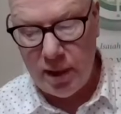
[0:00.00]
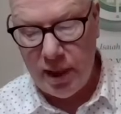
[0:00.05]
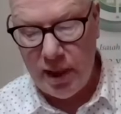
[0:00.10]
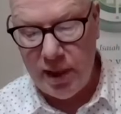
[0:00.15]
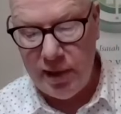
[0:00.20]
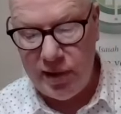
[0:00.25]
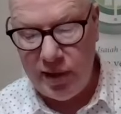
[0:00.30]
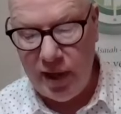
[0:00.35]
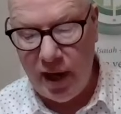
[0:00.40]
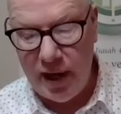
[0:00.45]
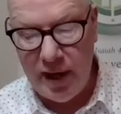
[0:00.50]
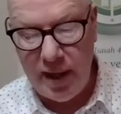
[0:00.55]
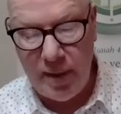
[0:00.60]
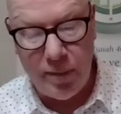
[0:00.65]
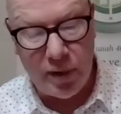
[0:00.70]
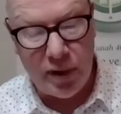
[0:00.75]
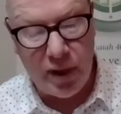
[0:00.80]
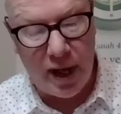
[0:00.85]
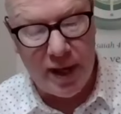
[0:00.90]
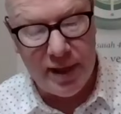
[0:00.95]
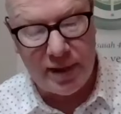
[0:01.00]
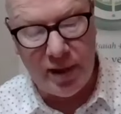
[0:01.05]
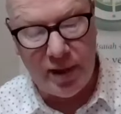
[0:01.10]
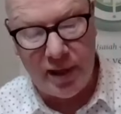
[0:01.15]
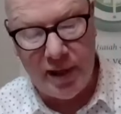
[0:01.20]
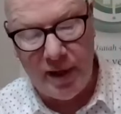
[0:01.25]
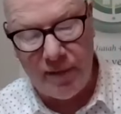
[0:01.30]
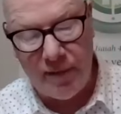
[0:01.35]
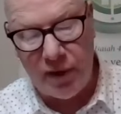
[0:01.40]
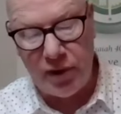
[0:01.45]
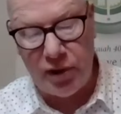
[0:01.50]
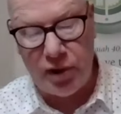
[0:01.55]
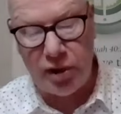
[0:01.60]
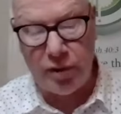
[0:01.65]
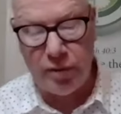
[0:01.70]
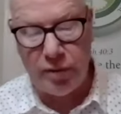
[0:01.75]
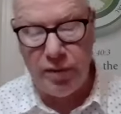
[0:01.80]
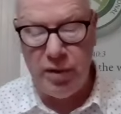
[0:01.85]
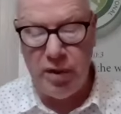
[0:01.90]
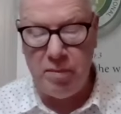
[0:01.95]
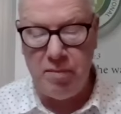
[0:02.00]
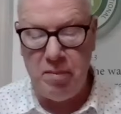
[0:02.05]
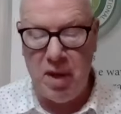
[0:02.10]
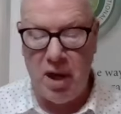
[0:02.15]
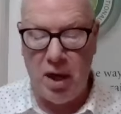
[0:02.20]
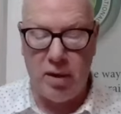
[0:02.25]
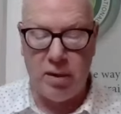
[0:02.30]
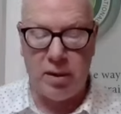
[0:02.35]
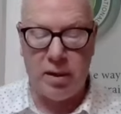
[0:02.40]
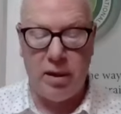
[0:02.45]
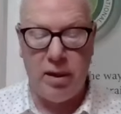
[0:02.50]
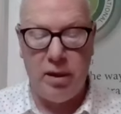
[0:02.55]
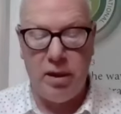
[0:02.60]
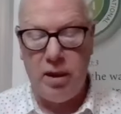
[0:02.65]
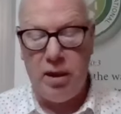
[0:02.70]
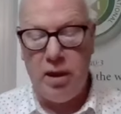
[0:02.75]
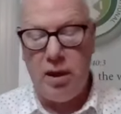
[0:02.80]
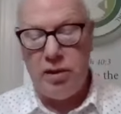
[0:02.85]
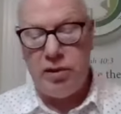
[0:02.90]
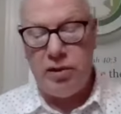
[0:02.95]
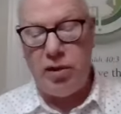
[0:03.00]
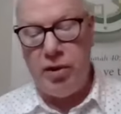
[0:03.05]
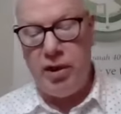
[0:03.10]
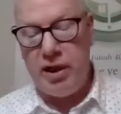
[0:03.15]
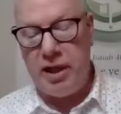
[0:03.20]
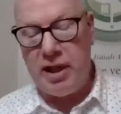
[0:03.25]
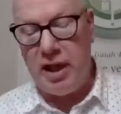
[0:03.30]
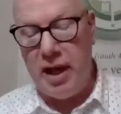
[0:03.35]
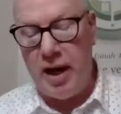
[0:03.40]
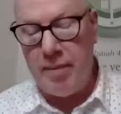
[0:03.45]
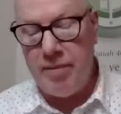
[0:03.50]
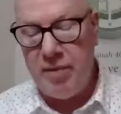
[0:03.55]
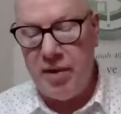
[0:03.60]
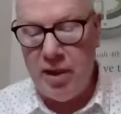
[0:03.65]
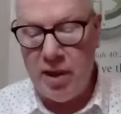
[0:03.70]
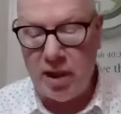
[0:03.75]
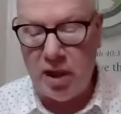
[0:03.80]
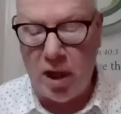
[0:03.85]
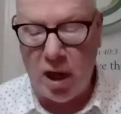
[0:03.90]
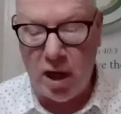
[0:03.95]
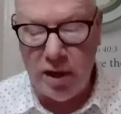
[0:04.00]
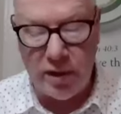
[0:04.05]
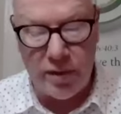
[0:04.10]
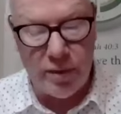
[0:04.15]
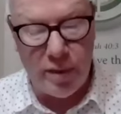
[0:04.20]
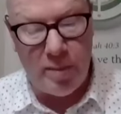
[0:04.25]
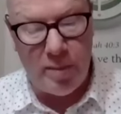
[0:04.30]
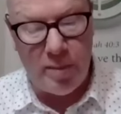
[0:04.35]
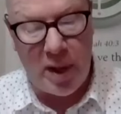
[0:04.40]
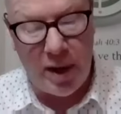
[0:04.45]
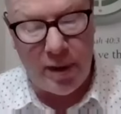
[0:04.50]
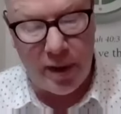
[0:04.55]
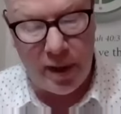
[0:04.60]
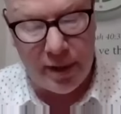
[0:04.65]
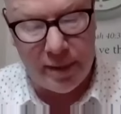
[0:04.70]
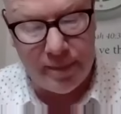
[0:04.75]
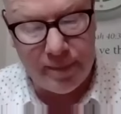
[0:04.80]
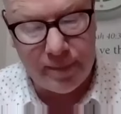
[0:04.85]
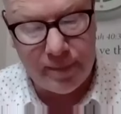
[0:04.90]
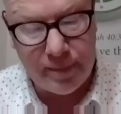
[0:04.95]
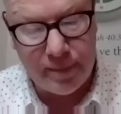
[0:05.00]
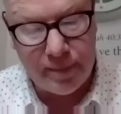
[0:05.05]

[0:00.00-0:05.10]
He said he would like to give the children the milk so he could empty the cart and repair it.